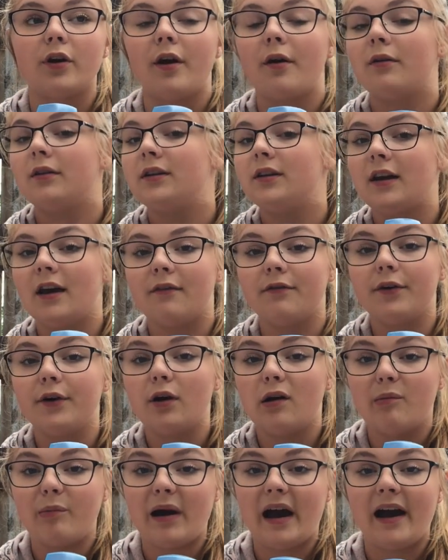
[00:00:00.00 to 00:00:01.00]
I will never
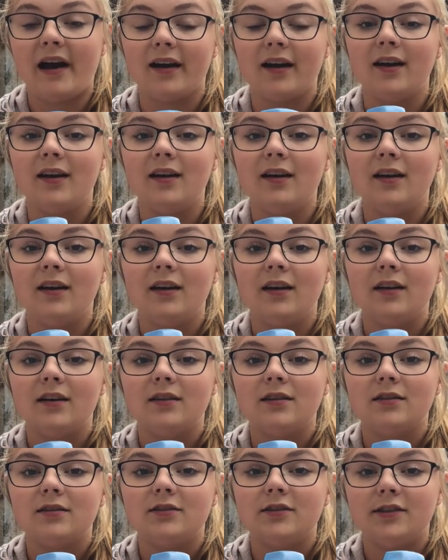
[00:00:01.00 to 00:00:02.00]
go back
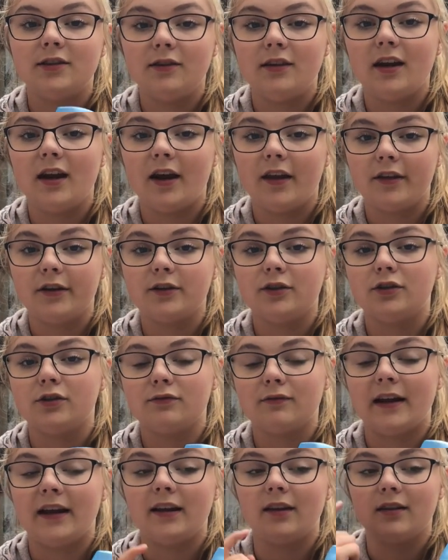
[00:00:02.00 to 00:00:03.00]
to the other
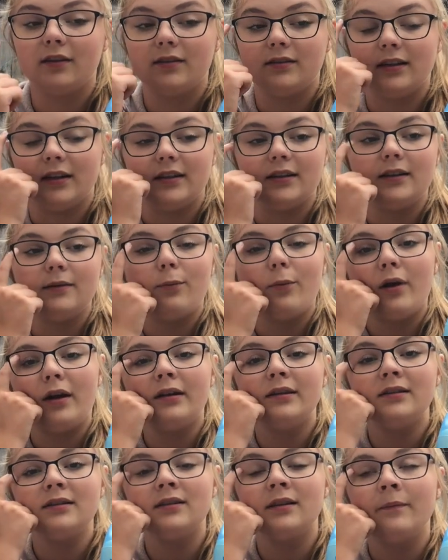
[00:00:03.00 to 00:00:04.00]
just regular scented
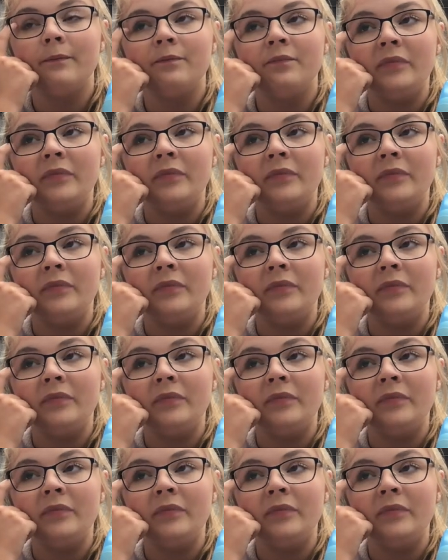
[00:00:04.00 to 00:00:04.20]
ones,